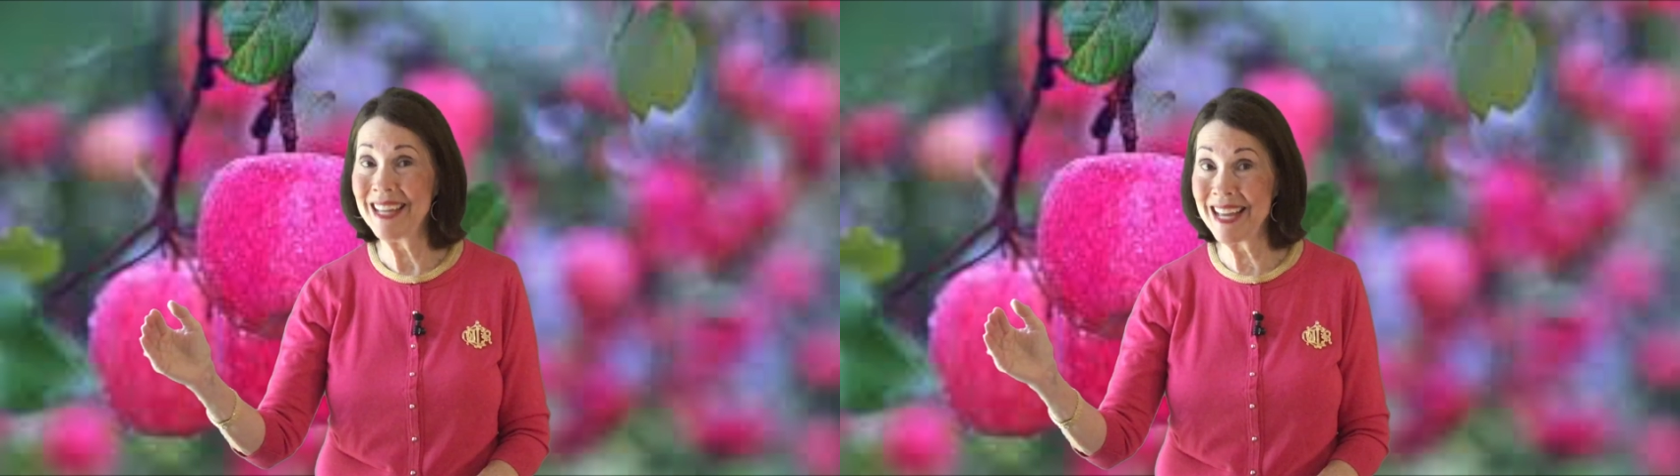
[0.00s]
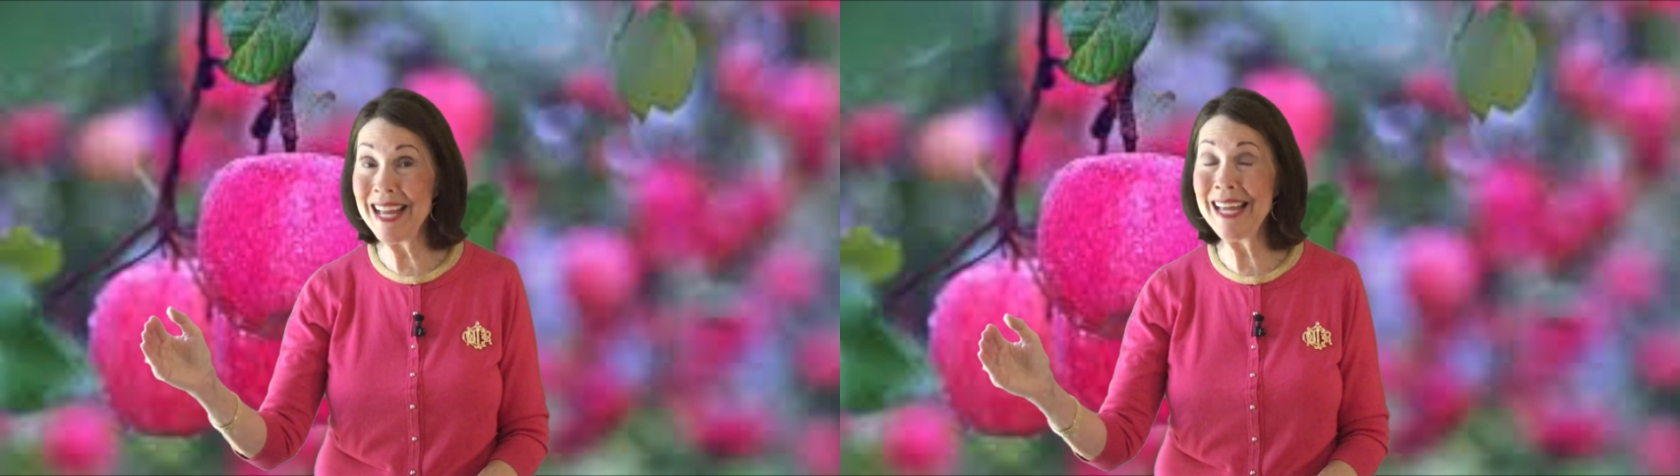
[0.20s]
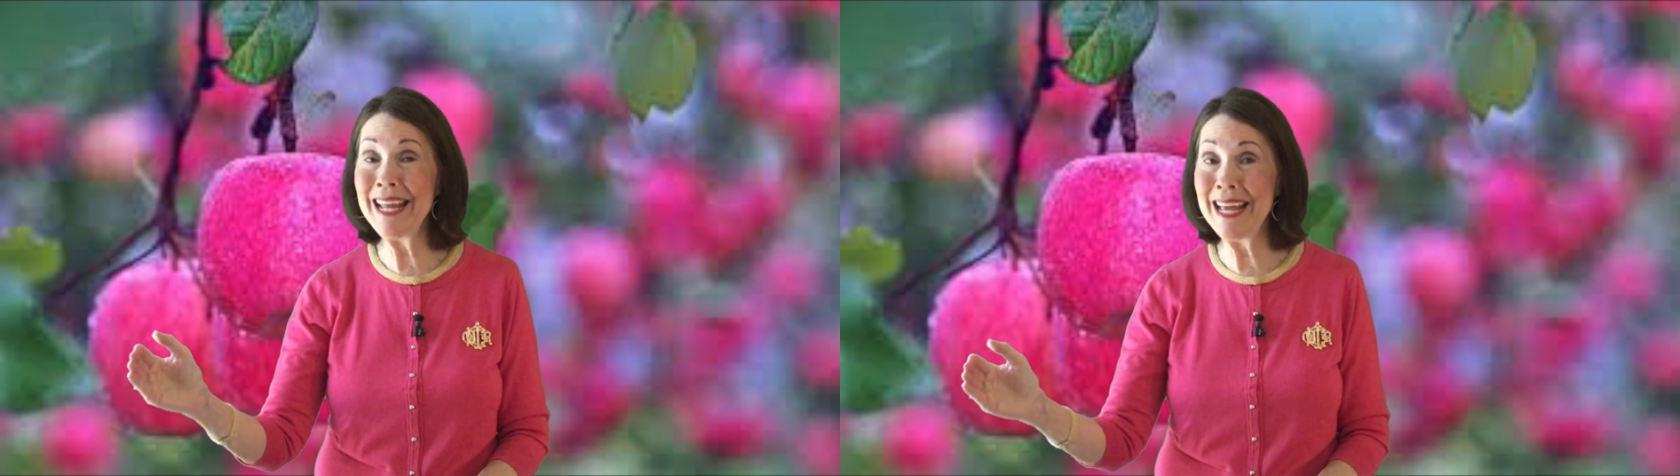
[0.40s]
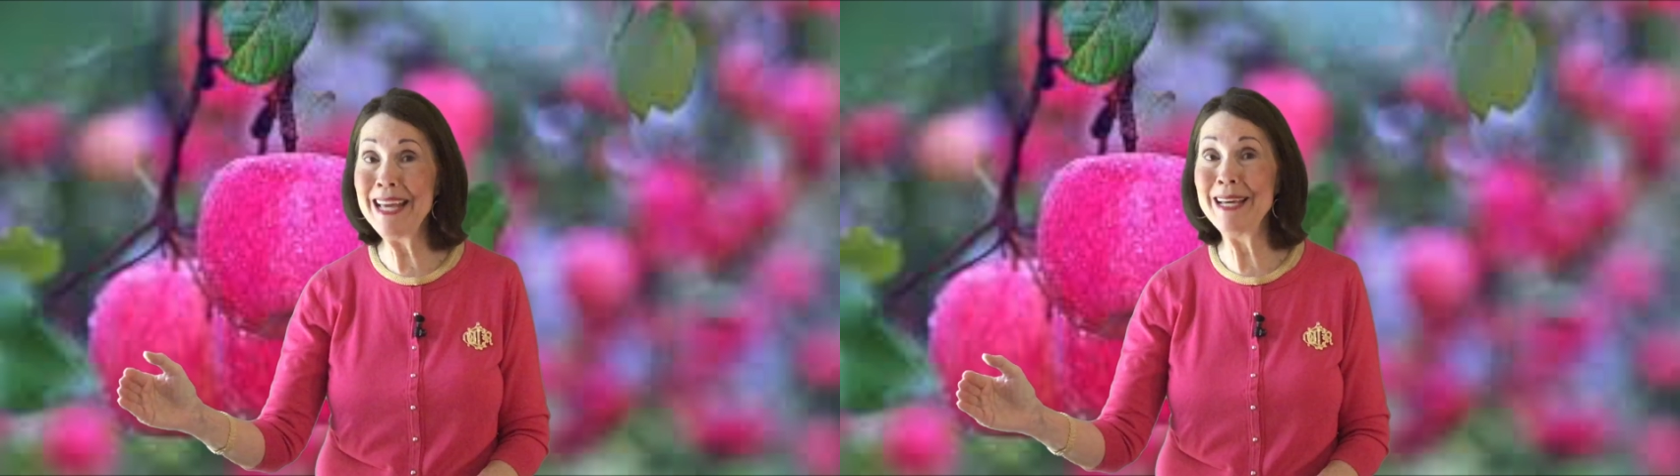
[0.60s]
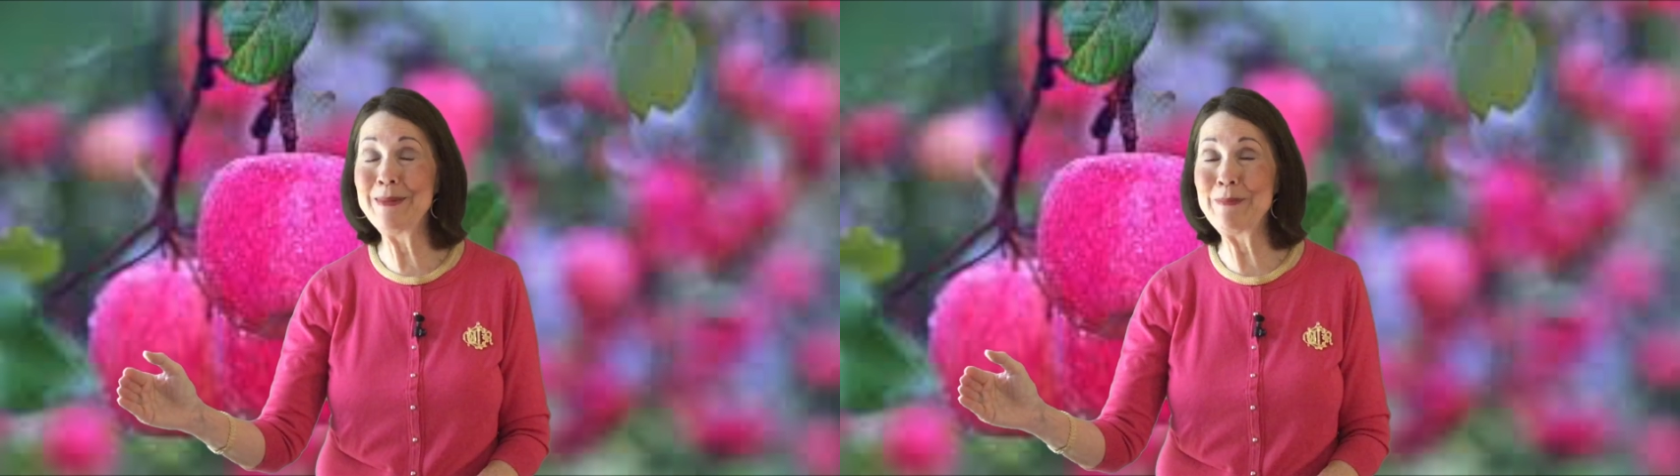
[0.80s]
in
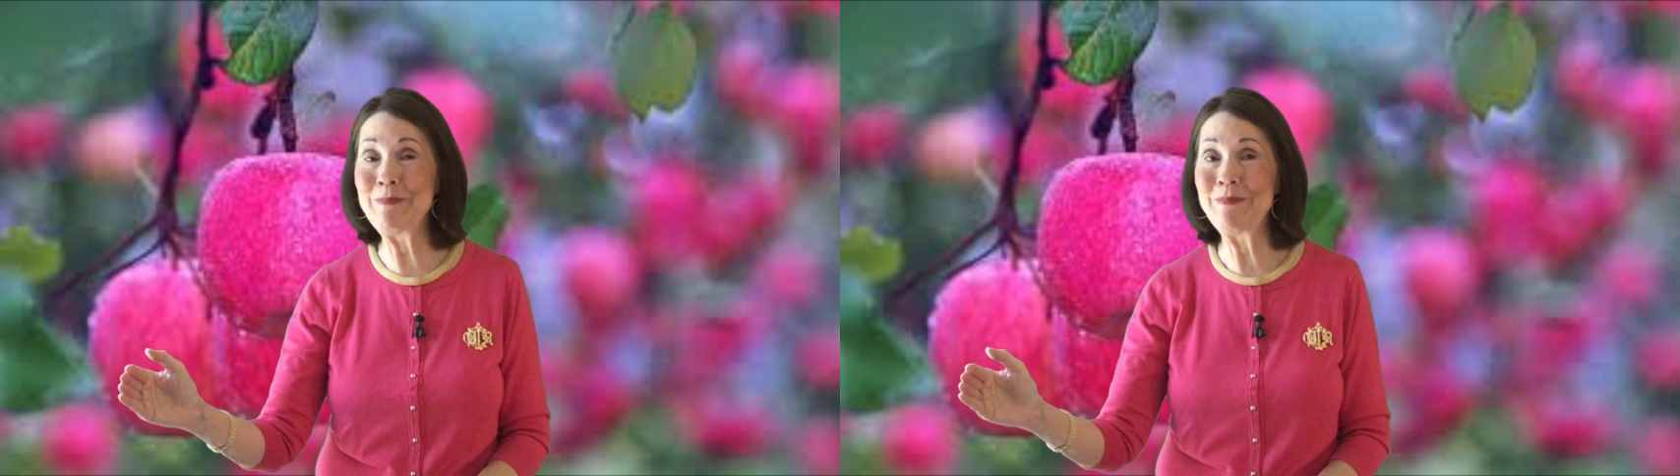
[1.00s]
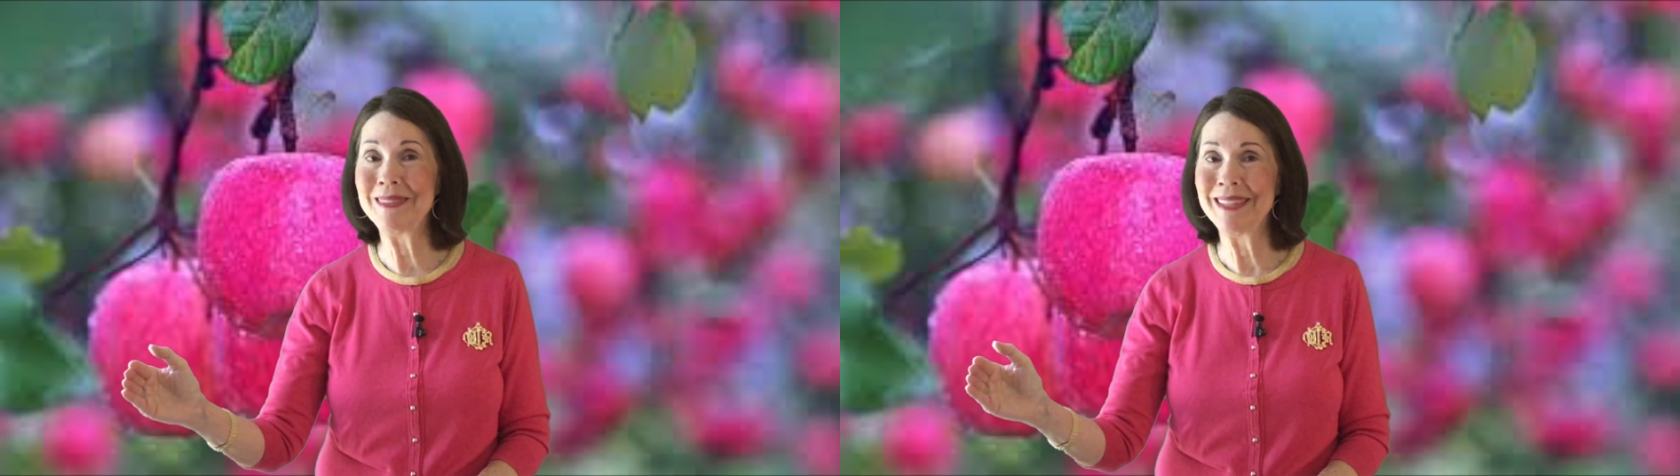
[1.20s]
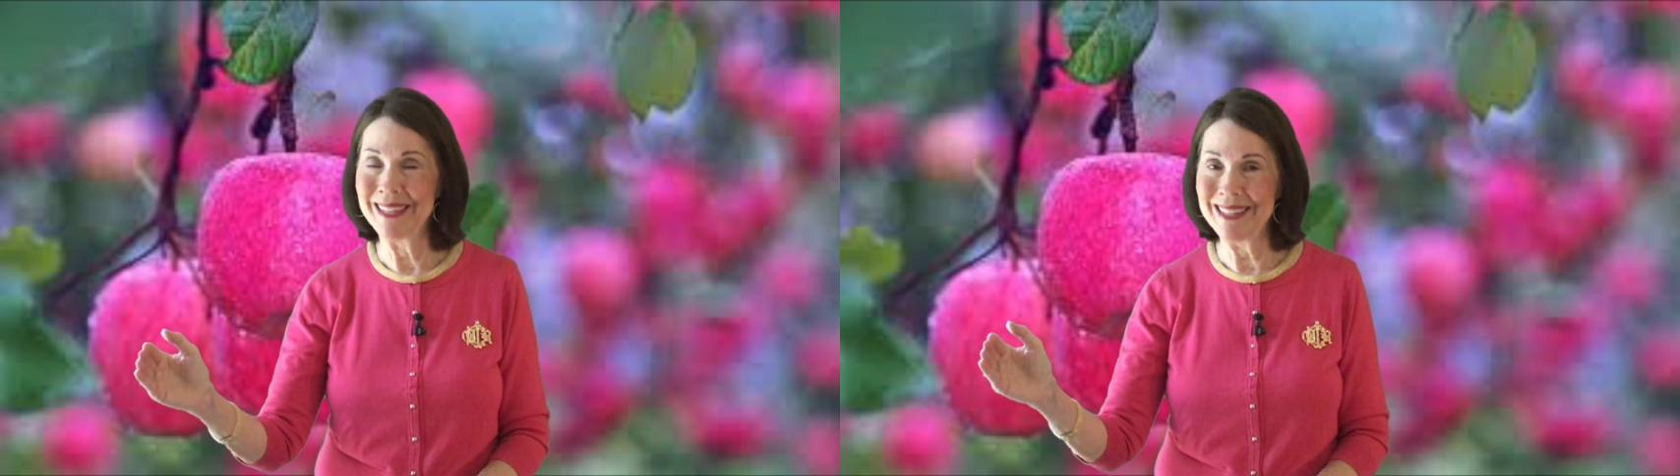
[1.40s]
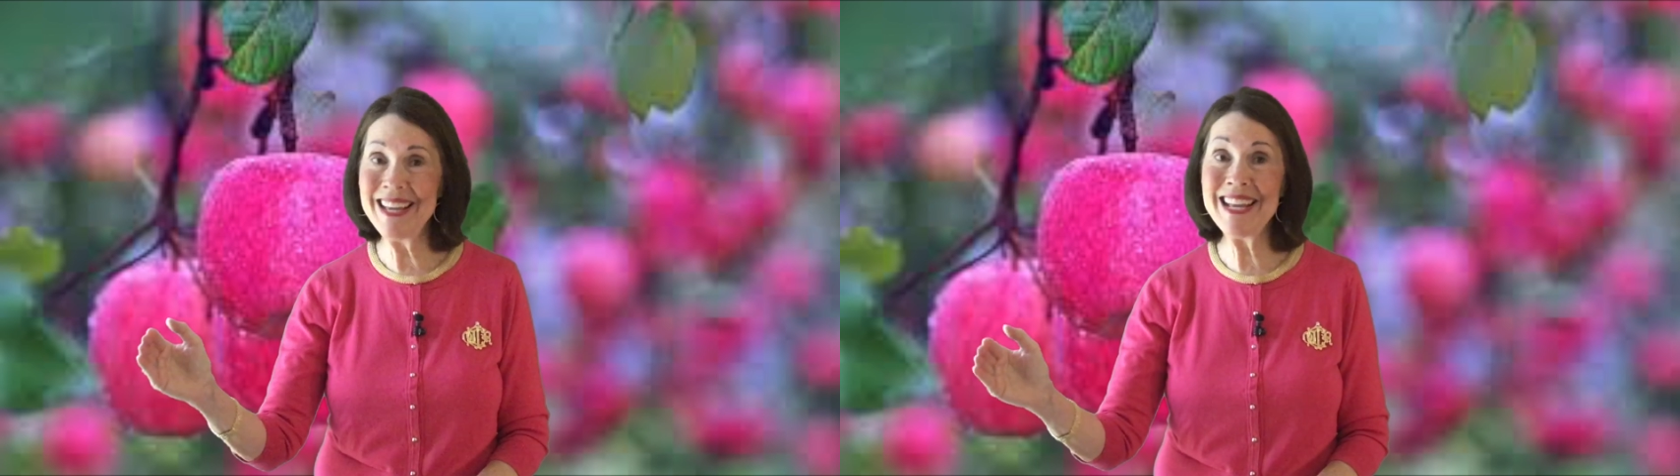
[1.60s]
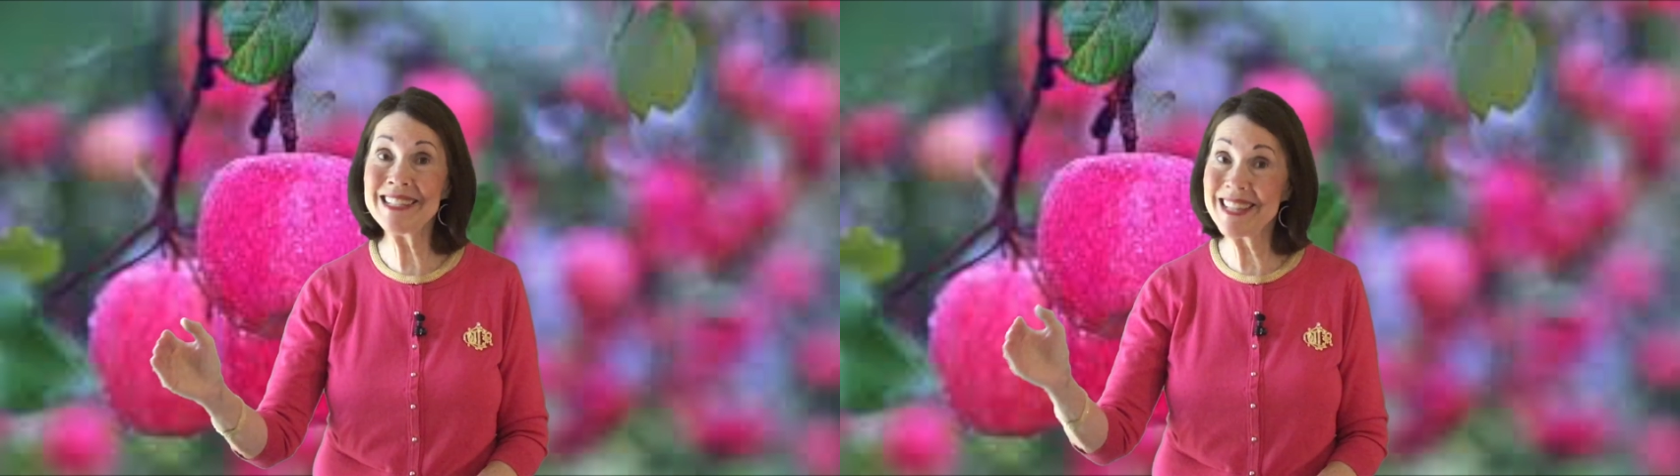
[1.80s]
Him. Yes,